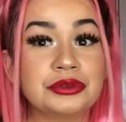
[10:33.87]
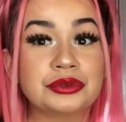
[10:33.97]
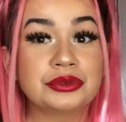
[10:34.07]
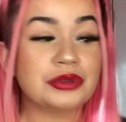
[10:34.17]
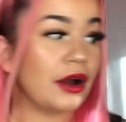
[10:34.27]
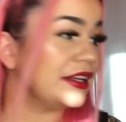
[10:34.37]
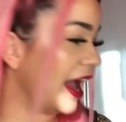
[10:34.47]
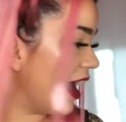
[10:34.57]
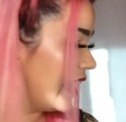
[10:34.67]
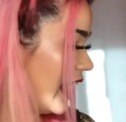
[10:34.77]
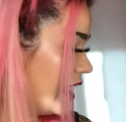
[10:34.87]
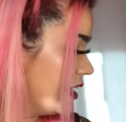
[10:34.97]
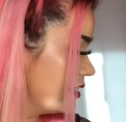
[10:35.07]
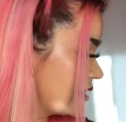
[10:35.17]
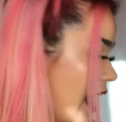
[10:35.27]
So yeah,
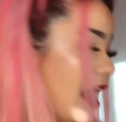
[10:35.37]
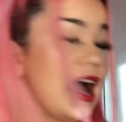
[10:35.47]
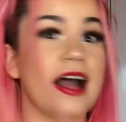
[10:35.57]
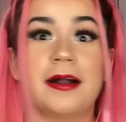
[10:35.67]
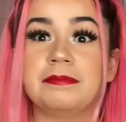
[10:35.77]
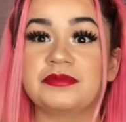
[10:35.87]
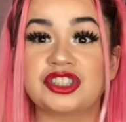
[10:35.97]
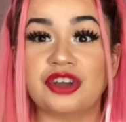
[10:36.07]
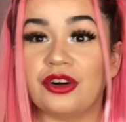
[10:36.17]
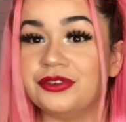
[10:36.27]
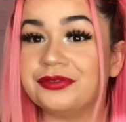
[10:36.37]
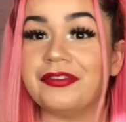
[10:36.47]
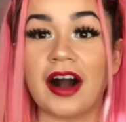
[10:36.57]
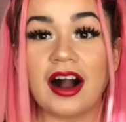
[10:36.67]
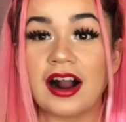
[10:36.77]
guys, so
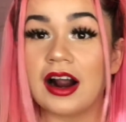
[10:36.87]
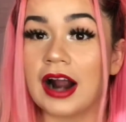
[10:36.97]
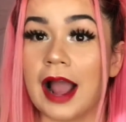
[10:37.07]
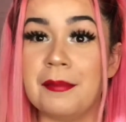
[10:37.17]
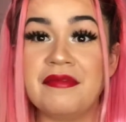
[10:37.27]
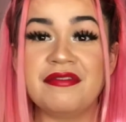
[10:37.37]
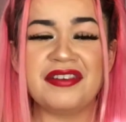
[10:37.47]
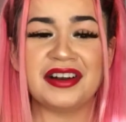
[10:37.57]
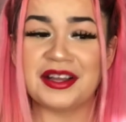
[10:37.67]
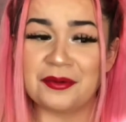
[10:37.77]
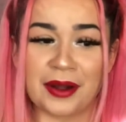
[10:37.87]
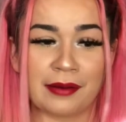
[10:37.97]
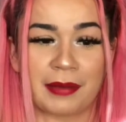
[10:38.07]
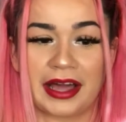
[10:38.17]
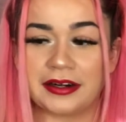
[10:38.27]
far I've been feeling way
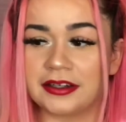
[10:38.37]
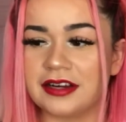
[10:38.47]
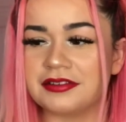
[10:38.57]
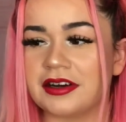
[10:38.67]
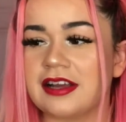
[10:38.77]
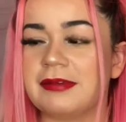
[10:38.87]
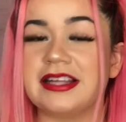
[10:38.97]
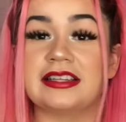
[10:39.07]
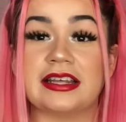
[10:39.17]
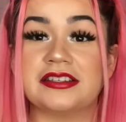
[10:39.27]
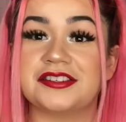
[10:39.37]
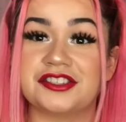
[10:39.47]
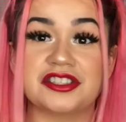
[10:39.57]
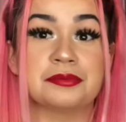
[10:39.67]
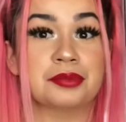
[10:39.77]
better. I feel like my days are
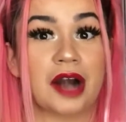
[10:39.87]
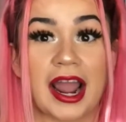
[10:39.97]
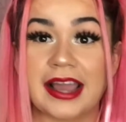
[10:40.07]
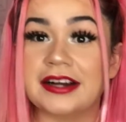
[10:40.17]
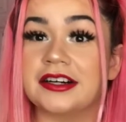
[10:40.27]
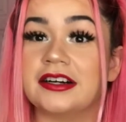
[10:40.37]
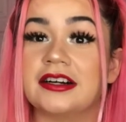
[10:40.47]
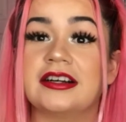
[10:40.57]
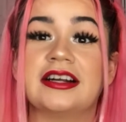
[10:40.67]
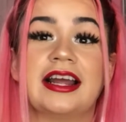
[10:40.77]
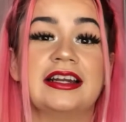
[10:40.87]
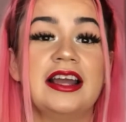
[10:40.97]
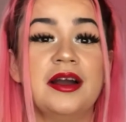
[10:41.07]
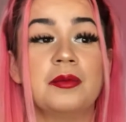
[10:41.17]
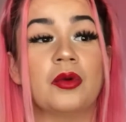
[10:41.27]
just brighter and
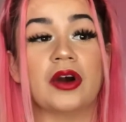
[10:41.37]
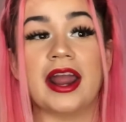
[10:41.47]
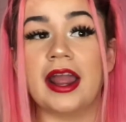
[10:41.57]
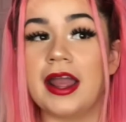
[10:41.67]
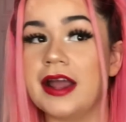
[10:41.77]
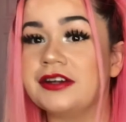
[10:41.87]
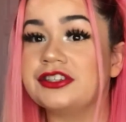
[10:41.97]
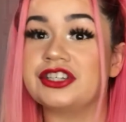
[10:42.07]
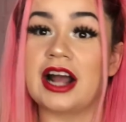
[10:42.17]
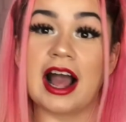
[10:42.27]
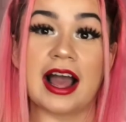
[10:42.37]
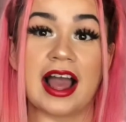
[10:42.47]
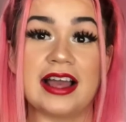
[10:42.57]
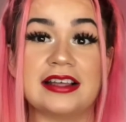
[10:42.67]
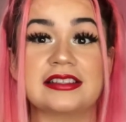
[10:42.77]
more
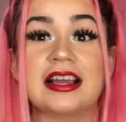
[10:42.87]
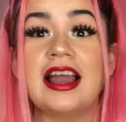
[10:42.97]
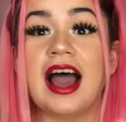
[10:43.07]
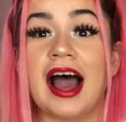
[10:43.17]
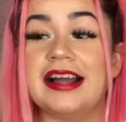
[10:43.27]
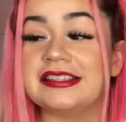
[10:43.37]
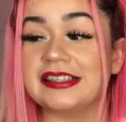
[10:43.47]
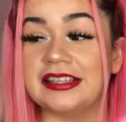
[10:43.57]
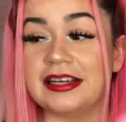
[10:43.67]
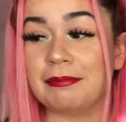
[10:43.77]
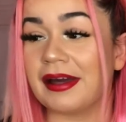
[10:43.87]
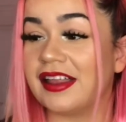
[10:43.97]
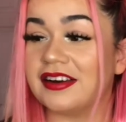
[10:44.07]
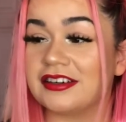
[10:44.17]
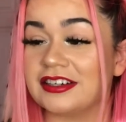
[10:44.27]
energized. I sleep
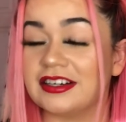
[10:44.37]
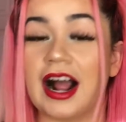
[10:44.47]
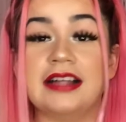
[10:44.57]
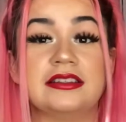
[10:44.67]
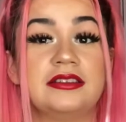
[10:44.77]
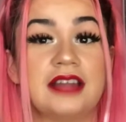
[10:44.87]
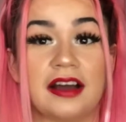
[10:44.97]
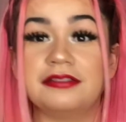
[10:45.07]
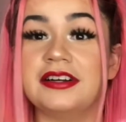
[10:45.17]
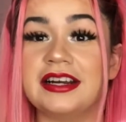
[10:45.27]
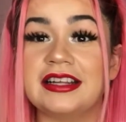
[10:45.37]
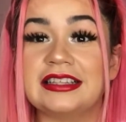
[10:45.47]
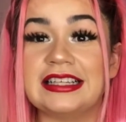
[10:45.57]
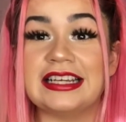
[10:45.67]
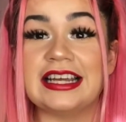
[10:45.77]
better. I
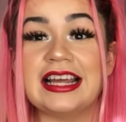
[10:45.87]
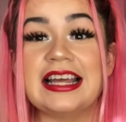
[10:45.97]
definitely